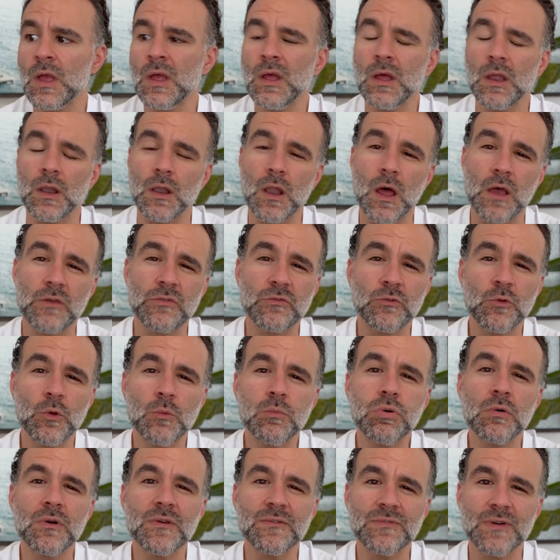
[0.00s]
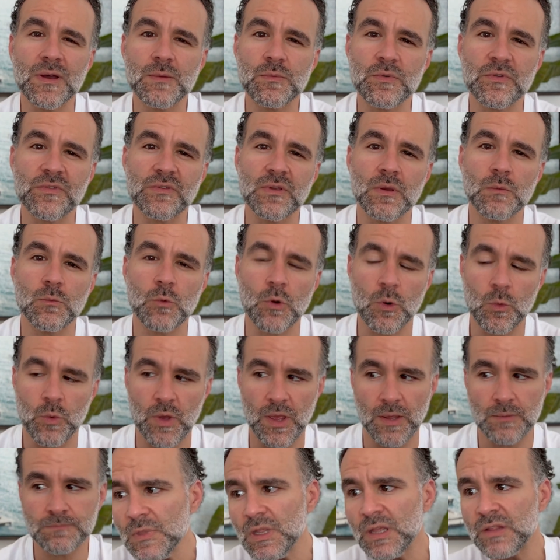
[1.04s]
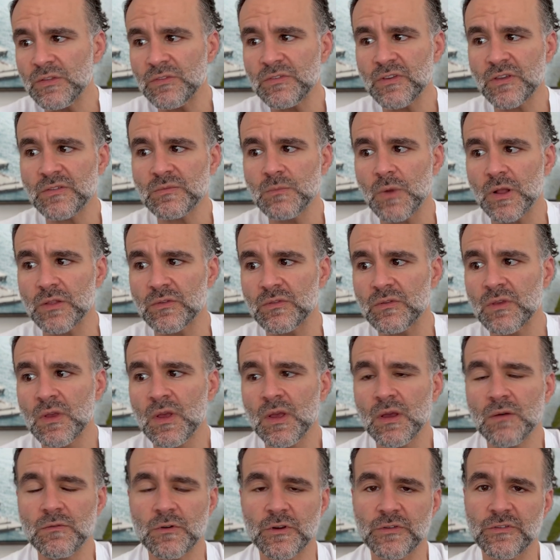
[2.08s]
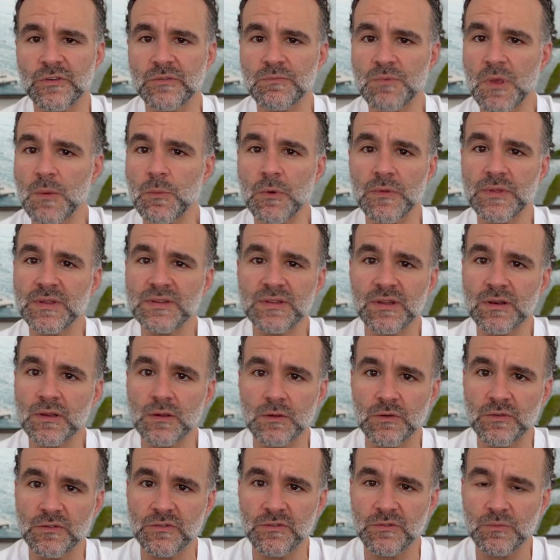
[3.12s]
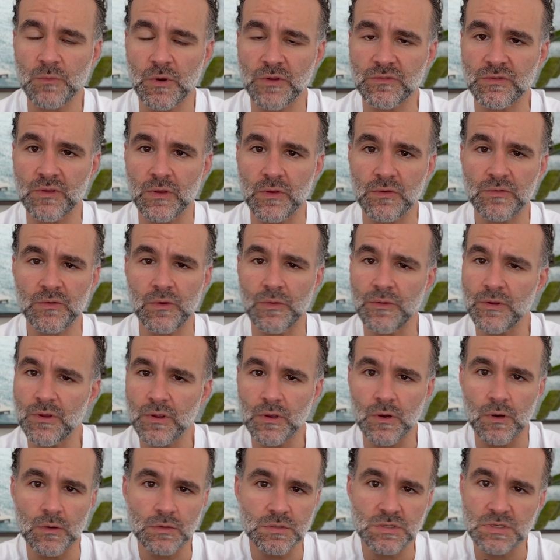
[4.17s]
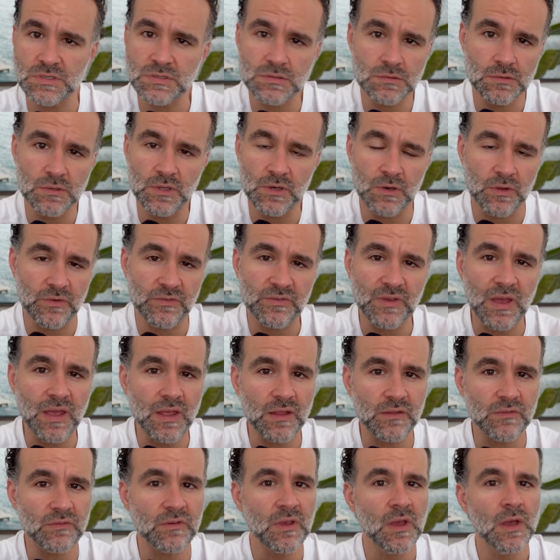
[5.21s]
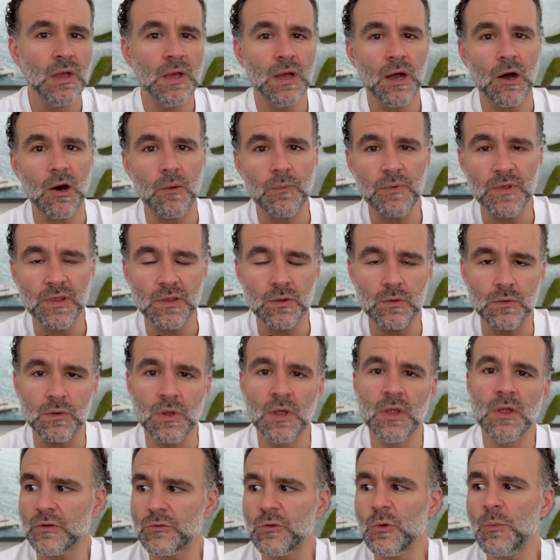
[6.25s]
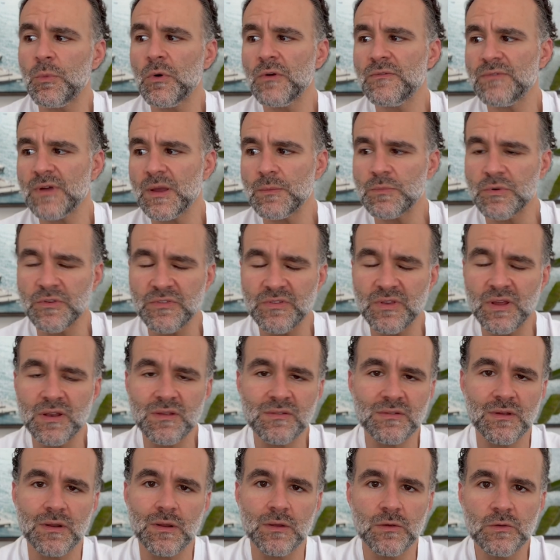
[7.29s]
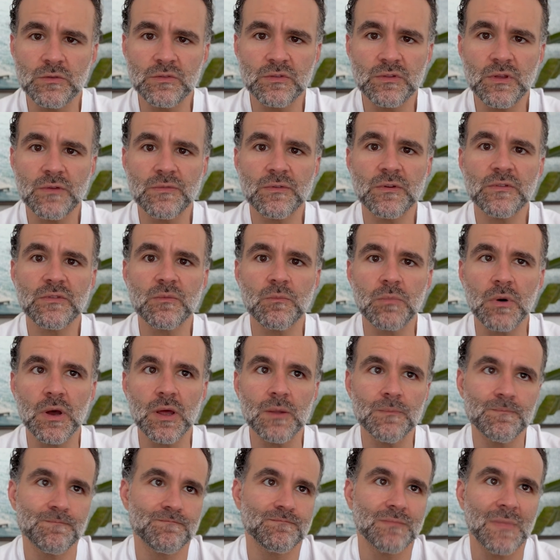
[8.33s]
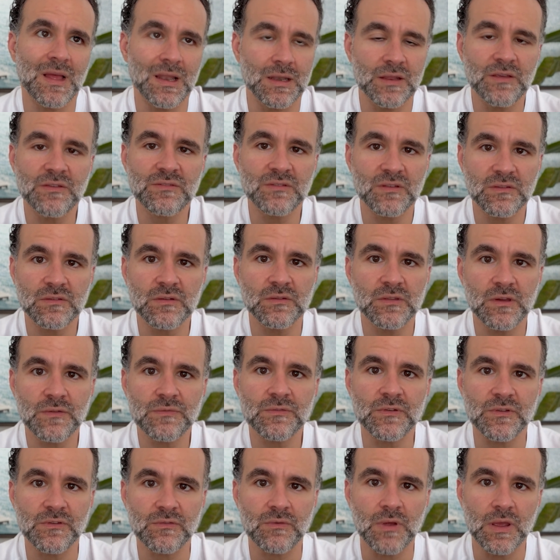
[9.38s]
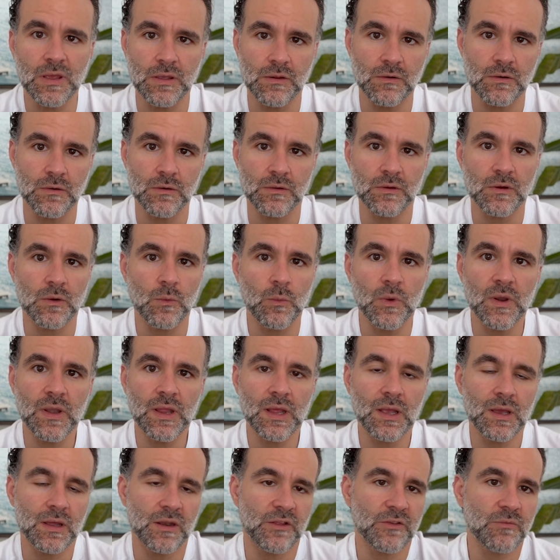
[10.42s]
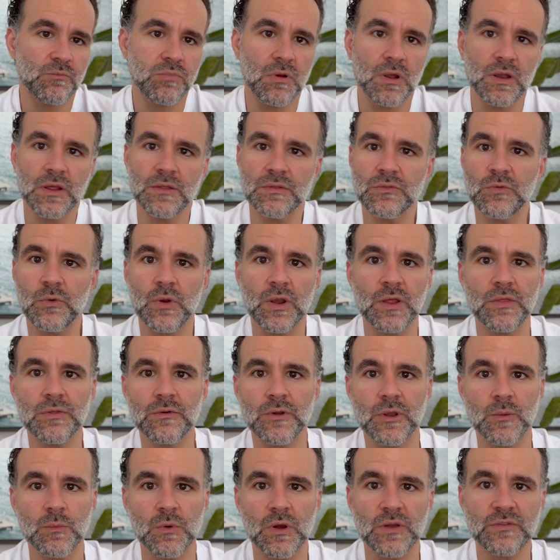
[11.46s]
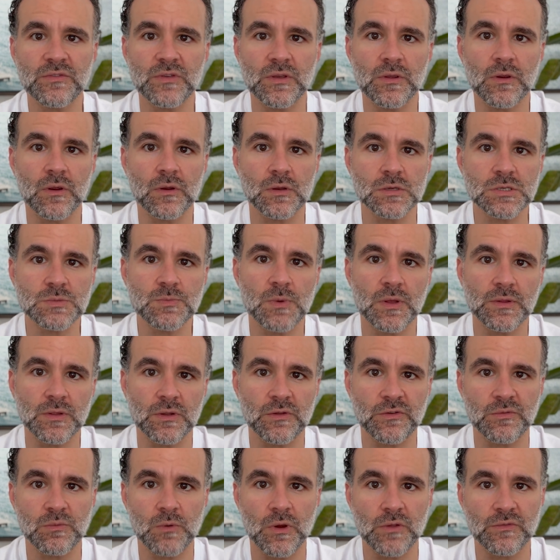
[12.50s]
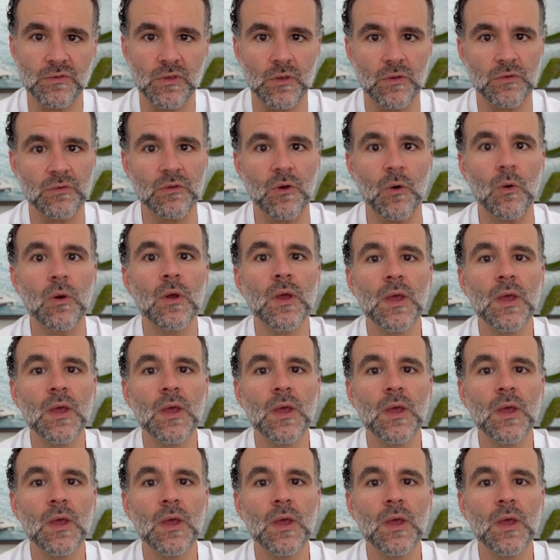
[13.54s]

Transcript: lost 2.5% more weight in 6 months versus people that didn't use a smart scale. So there you go. Just, science helping you. 2.5% is not a huge difference, but at least it's a difference, right? You're winning, and it's probably 20, 30 bucks that you're going to spend on a smart scale. So